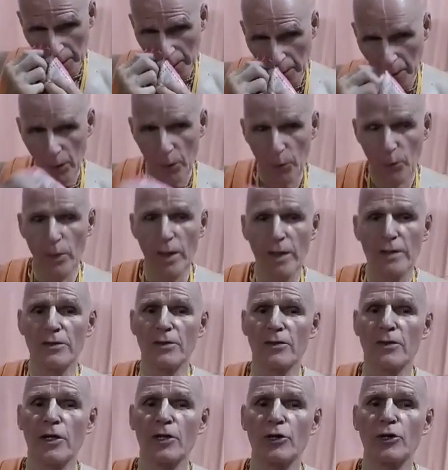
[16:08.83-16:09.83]
when
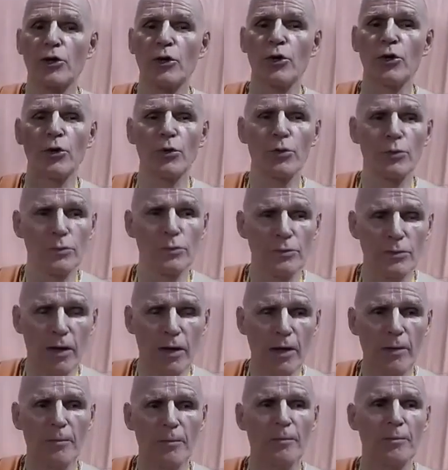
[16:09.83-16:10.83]
there are no
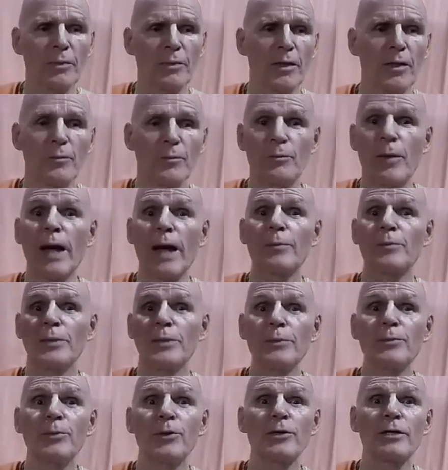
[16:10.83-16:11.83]
bad
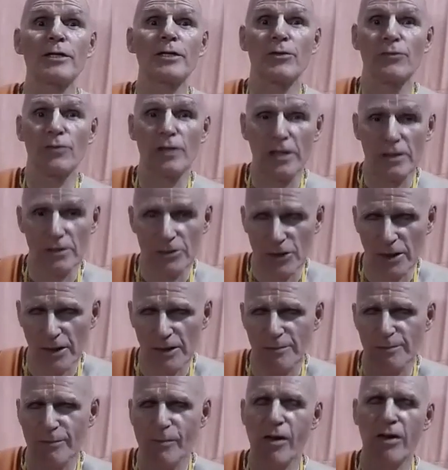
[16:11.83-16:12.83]
people in the village,
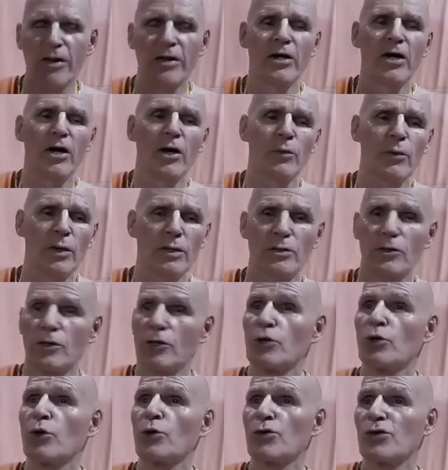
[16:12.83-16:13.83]
when there
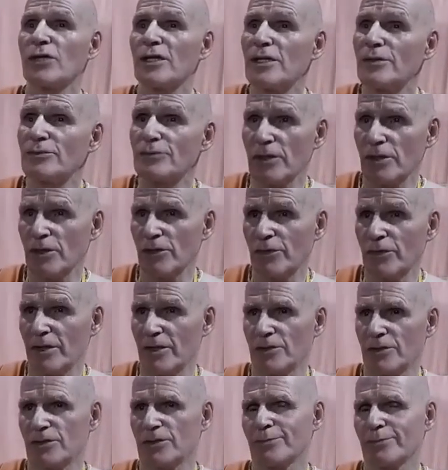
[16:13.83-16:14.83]
are no thieves in the
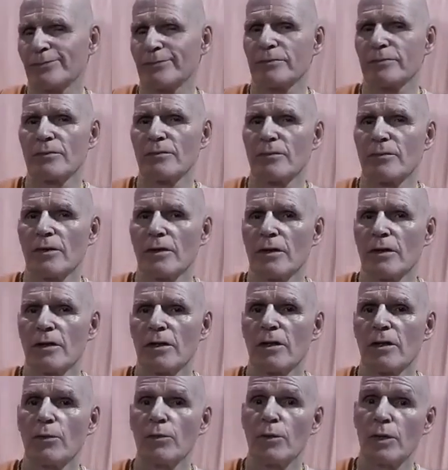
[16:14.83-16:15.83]
village,
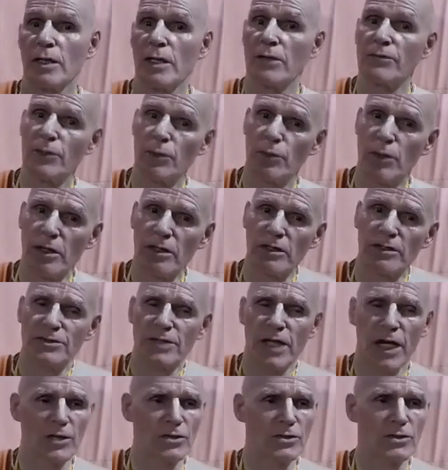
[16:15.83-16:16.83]
when everyone is
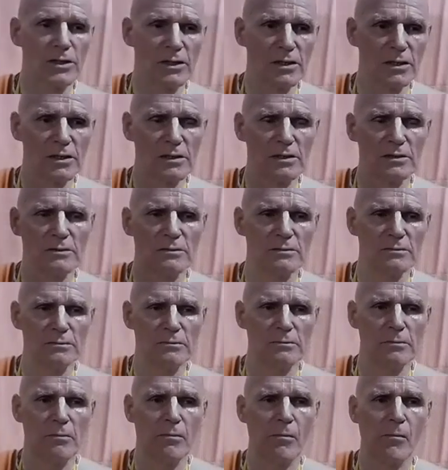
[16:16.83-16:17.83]
actually
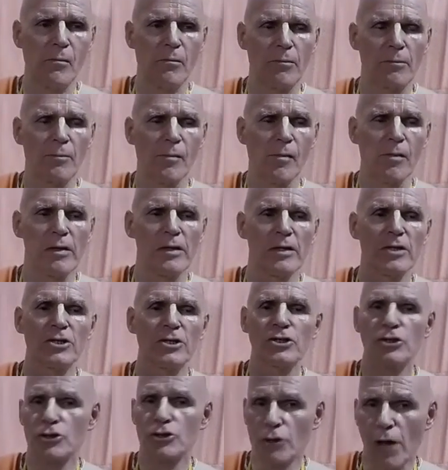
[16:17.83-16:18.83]

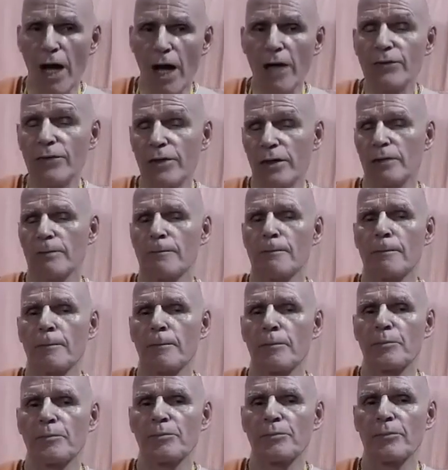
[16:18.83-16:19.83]
striving
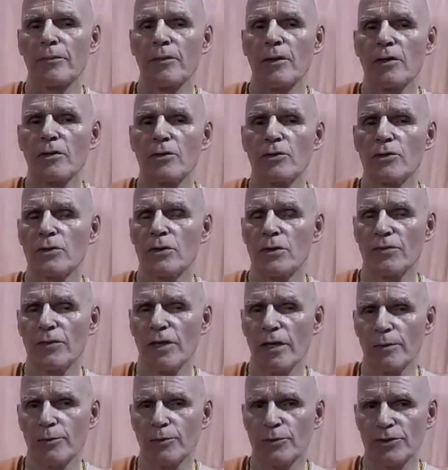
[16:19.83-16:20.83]
to
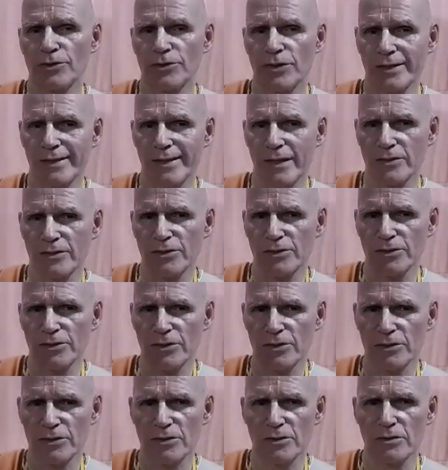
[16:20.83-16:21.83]
develop Krishna
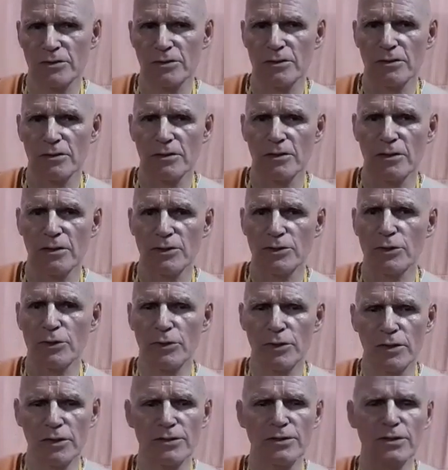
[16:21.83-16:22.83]
consciousness. So
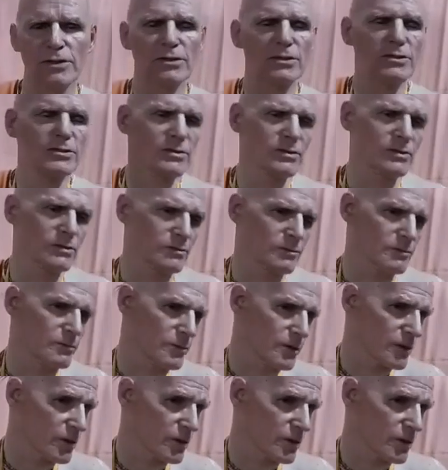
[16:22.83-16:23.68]
this is the